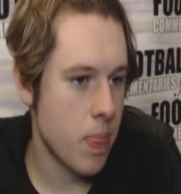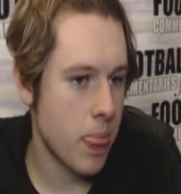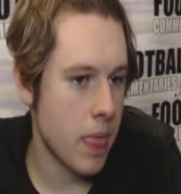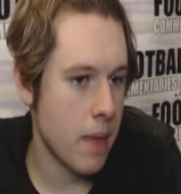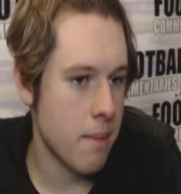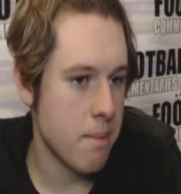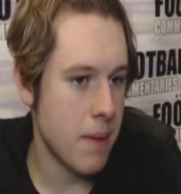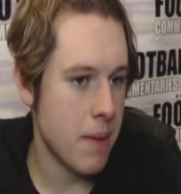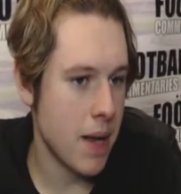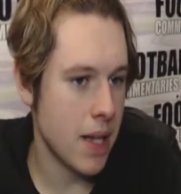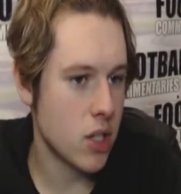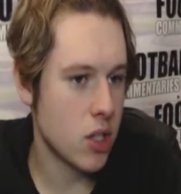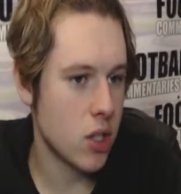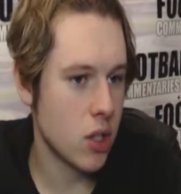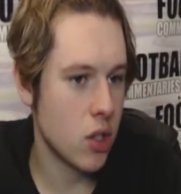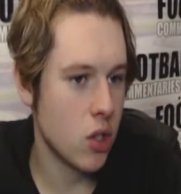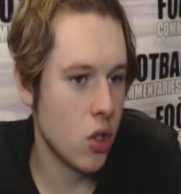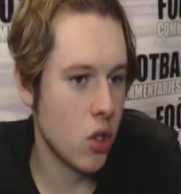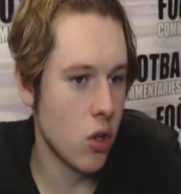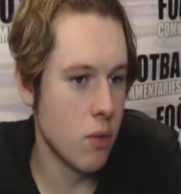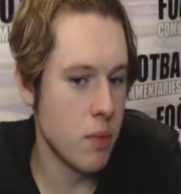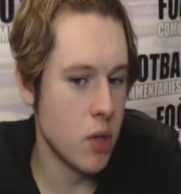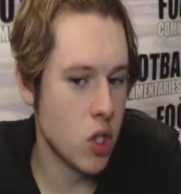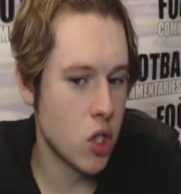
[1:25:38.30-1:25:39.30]
Back to
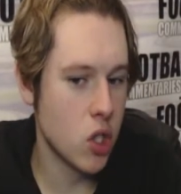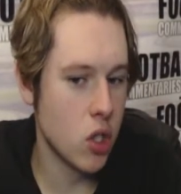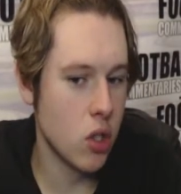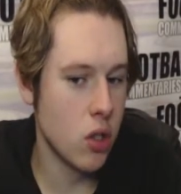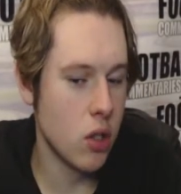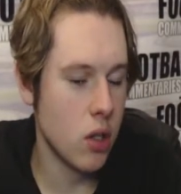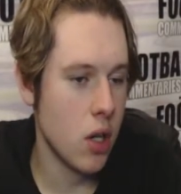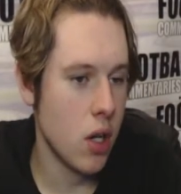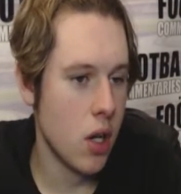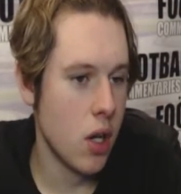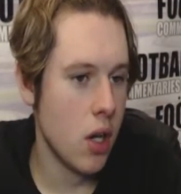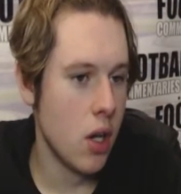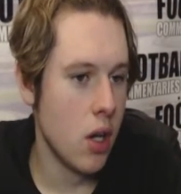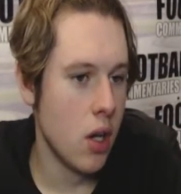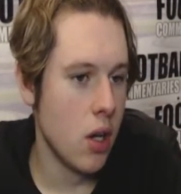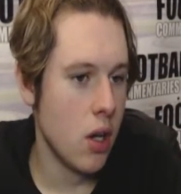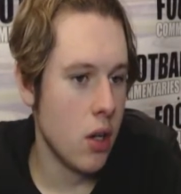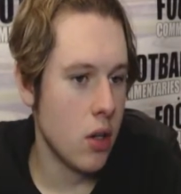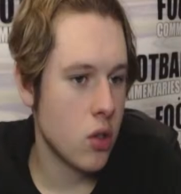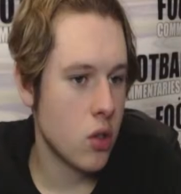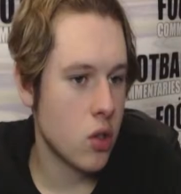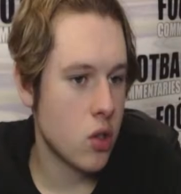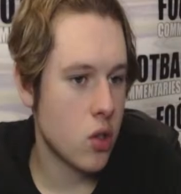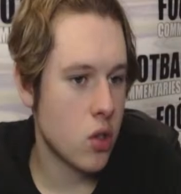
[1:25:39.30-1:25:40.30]
Goodmanson.
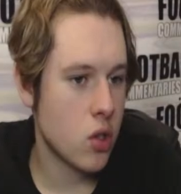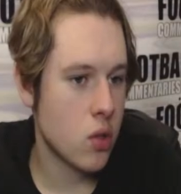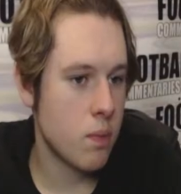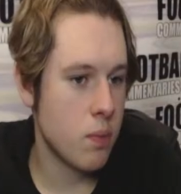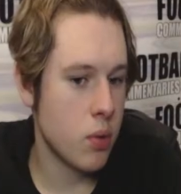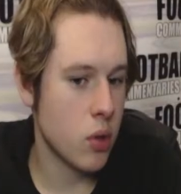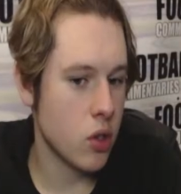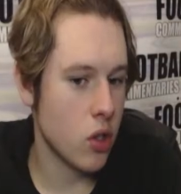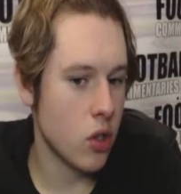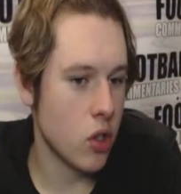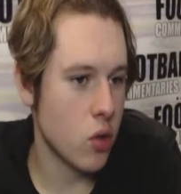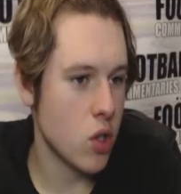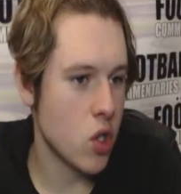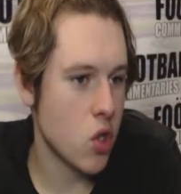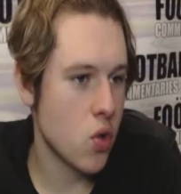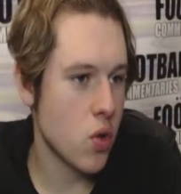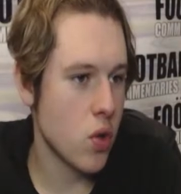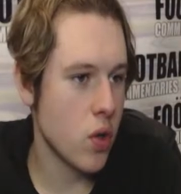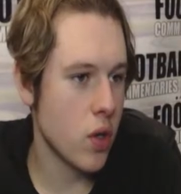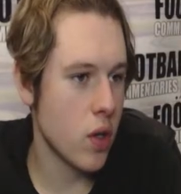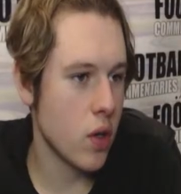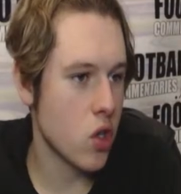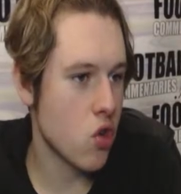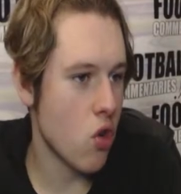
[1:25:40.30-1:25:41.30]
Puts onto
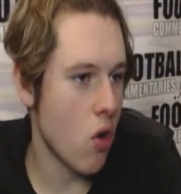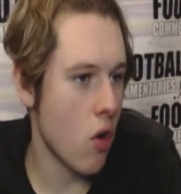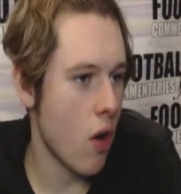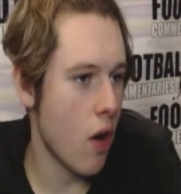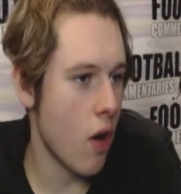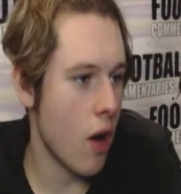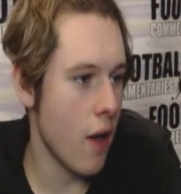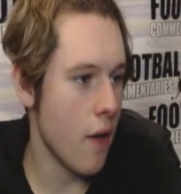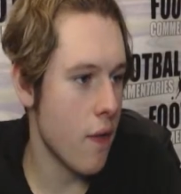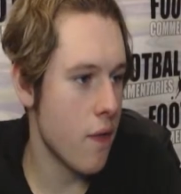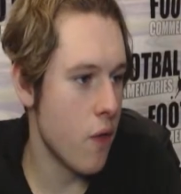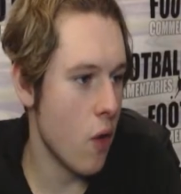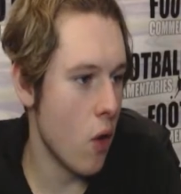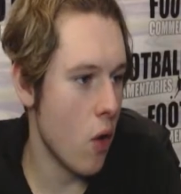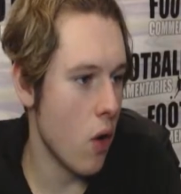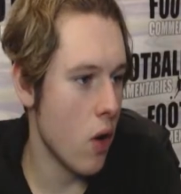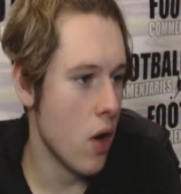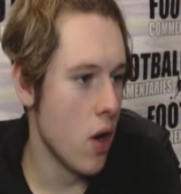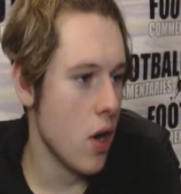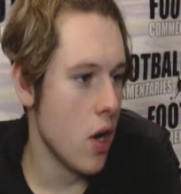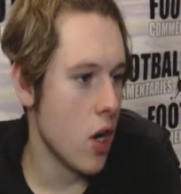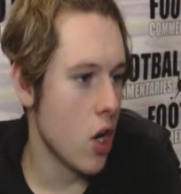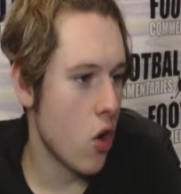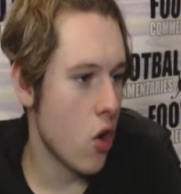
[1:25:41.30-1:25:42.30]
his strong left foot.
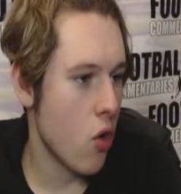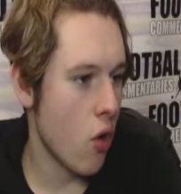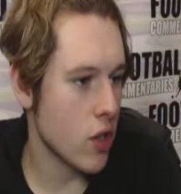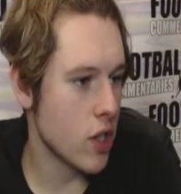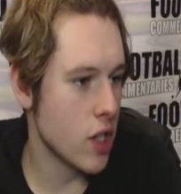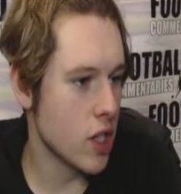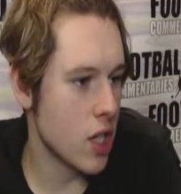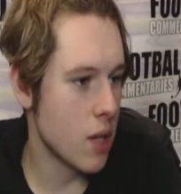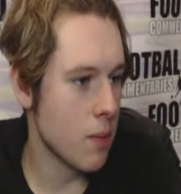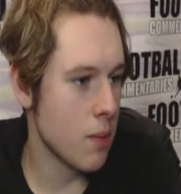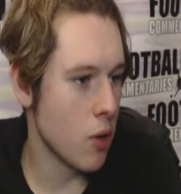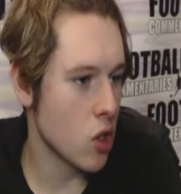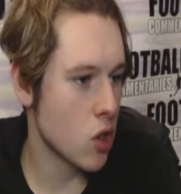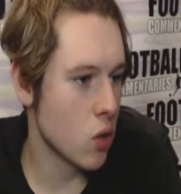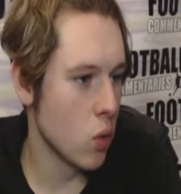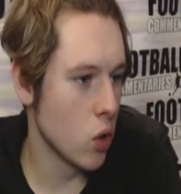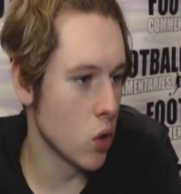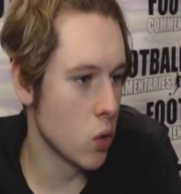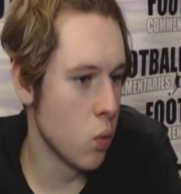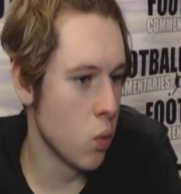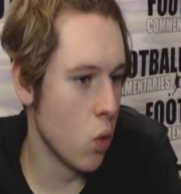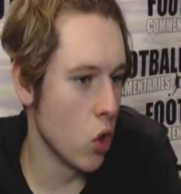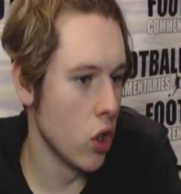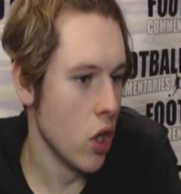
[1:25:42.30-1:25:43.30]
Cross into the box towards
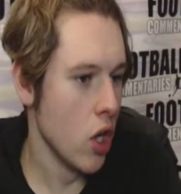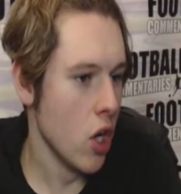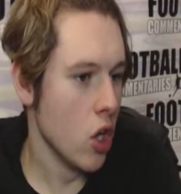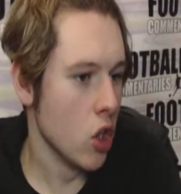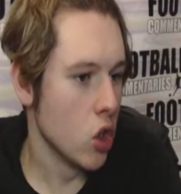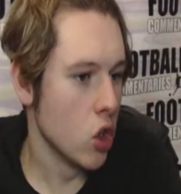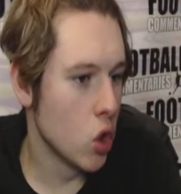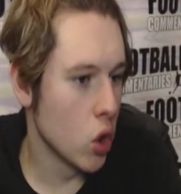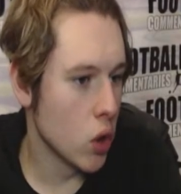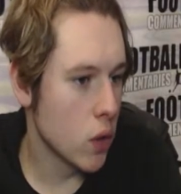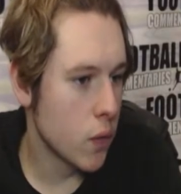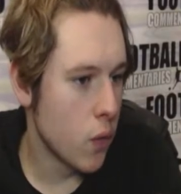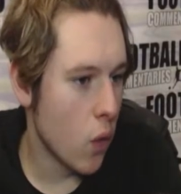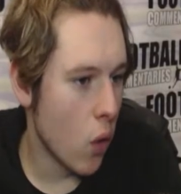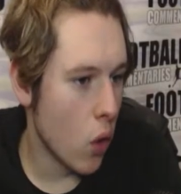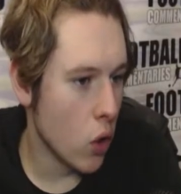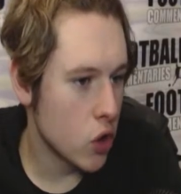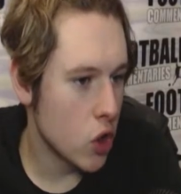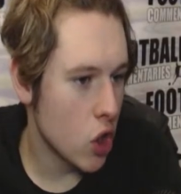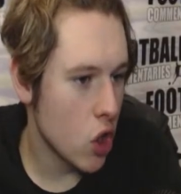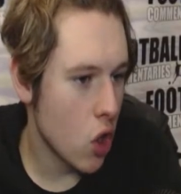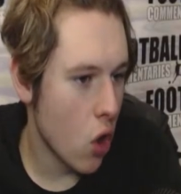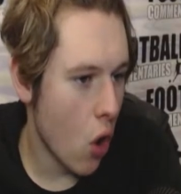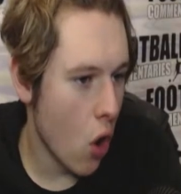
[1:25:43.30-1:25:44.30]
Wood. Does fall to
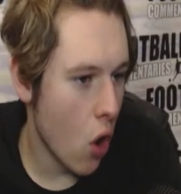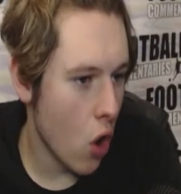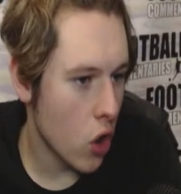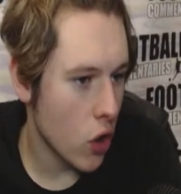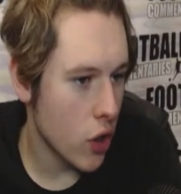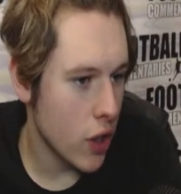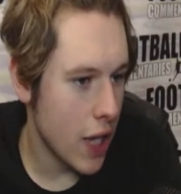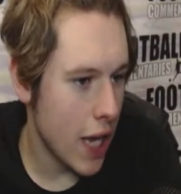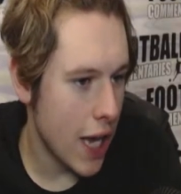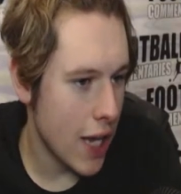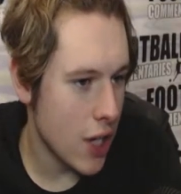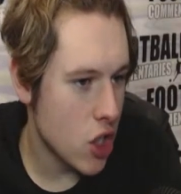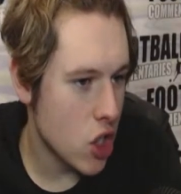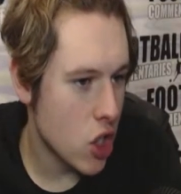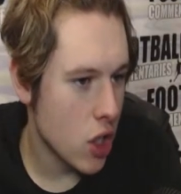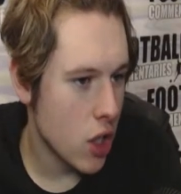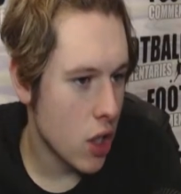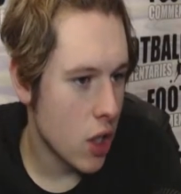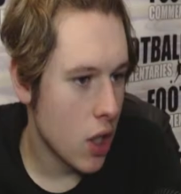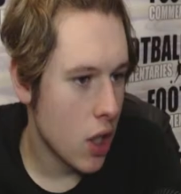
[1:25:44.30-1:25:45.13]
Cork on the edge.